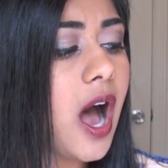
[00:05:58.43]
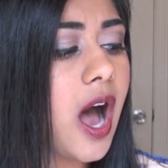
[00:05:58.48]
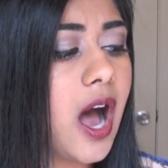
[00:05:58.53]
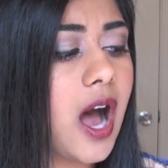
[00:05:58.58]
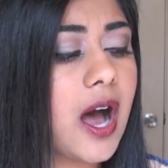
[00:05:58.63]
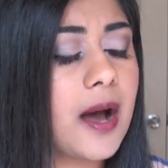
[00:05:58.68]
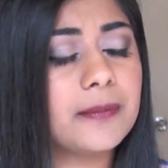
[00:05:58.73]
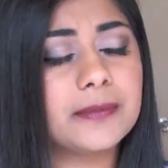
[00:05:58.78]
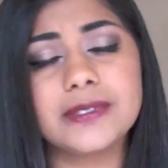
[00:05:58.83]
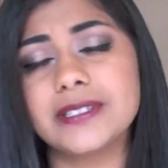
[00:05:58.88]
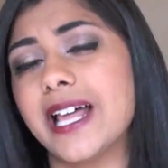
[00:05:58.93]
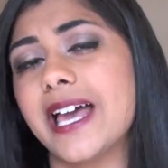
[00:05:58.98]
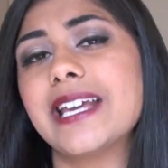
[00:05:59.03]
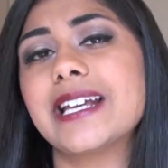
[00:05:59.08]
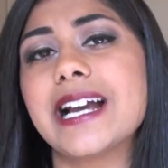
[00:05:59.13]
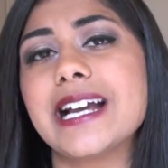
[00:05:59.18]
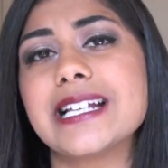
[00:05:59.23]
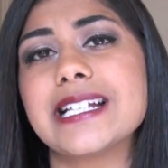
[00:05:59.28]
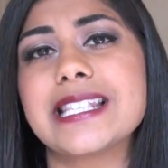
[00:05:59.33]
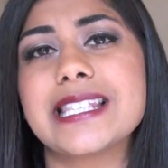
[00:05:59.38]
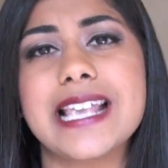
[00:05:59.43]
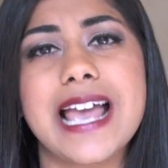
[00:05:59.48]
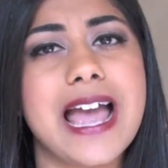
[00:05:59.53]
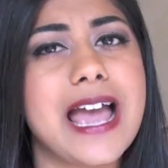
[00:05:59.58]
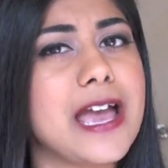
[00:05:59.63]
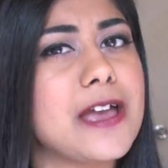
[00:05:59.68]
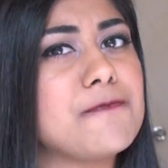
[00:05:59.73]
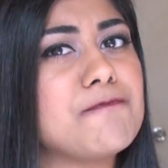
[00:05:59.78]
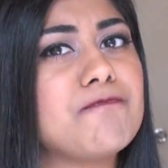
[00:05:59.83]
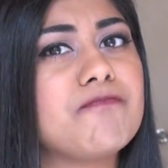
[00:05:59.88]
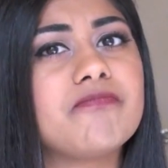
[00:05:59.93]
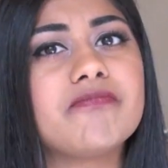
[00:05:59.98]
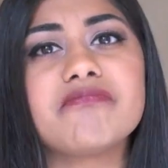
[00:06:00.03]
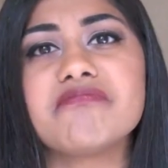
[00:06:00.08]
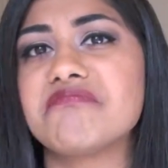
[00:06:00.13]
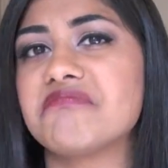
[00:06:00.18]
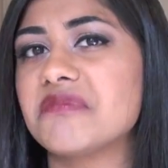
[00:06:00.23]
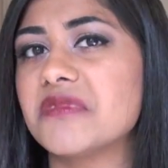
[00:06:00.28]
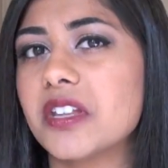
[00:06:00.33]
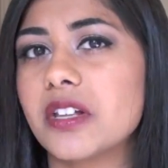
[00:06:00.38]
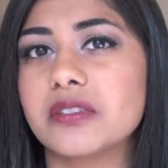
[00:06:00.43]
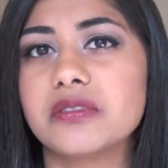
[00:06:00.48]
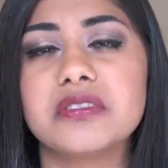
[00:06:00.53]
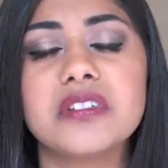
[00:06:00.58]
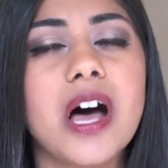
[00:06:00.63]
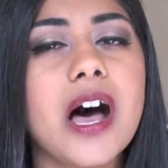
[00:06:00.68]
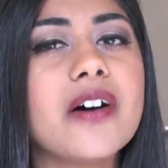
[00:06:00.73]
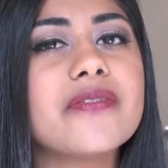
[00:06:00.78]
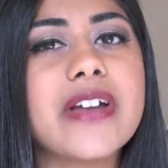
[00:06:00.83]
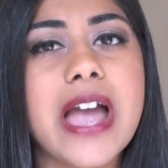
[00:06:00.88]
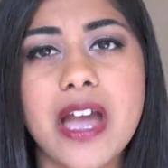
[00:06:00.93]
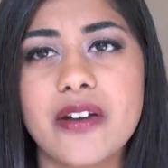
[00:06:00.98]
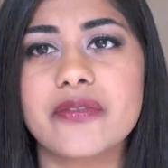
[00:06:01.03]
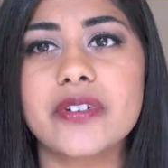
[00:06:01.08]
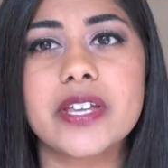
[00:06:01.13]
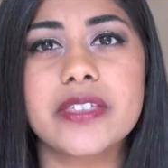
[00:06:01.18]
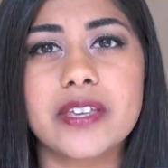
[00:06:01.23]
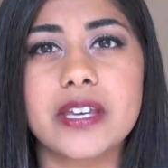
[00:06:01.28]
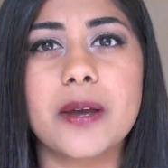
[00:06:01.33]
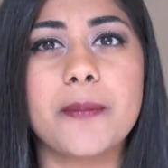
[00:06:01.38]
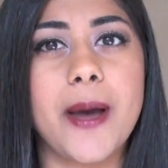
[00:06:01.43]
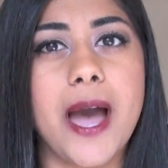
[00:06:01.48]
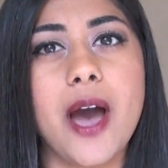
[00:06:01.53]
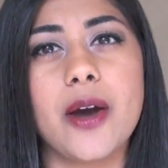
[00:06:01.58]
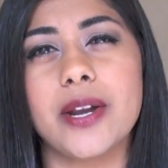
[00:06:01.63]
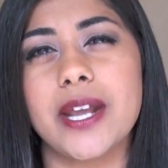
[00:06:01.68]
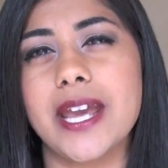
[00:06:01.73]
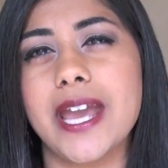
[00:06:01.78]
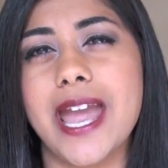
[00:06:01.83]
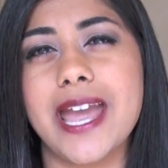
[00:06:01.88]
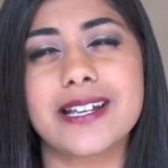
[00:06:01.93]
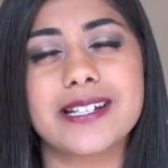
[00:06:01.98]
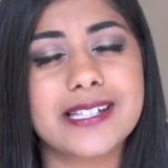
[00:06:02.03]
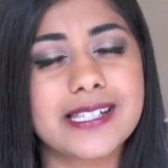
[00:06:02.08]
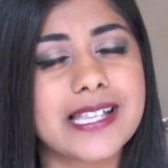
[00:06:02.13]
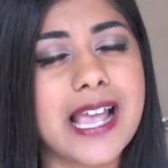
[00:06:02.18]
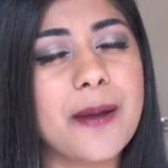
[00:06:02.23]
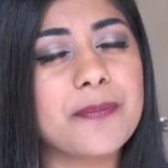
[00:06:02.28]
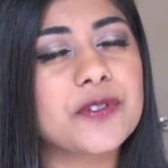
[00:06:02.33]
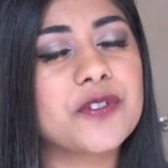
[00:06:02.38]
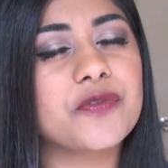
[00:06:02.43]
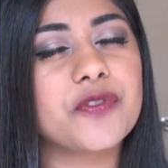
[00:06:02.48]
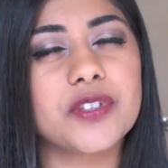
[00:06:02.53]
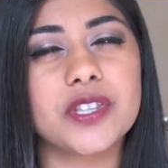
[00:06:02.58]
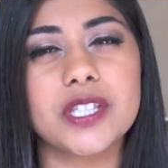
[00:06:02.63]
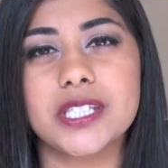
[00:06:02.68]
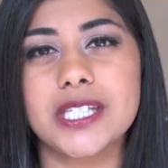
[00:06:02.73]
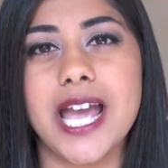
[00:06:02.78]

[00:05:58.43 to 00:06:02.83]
Um, like I said, love everything about it except for the